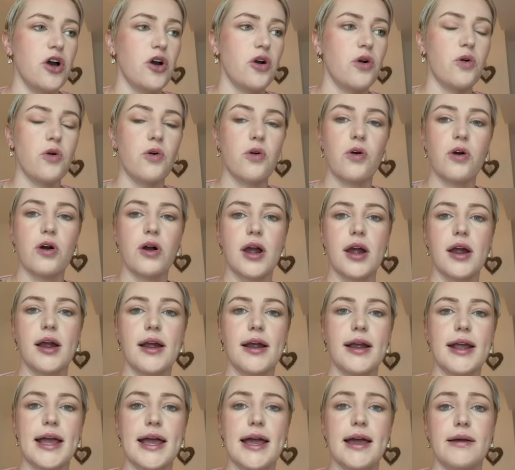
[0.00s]
or
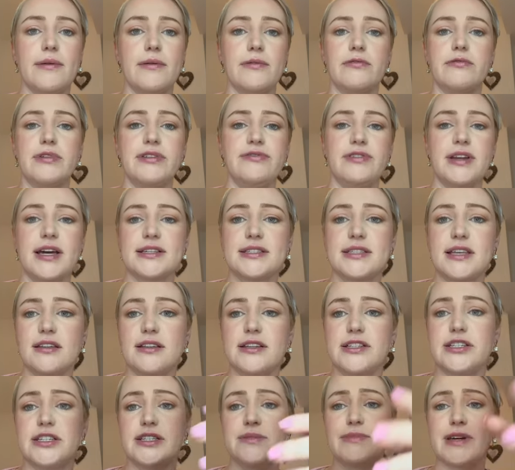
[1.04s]
a
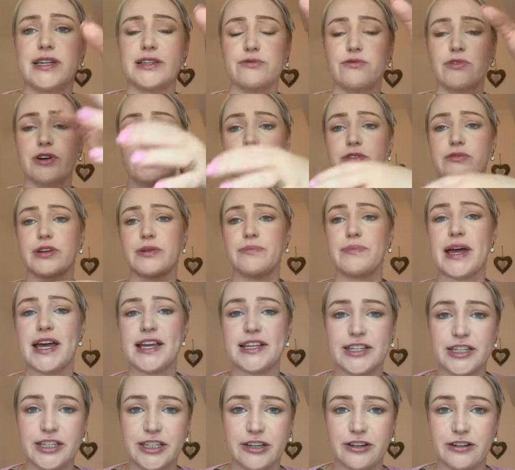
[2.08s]
reflexologist might work with a
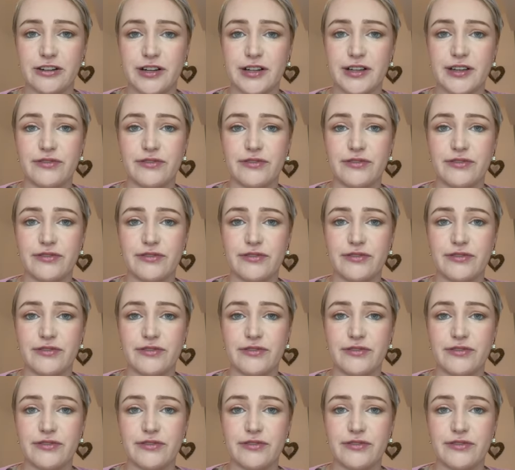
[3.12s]
pedicure.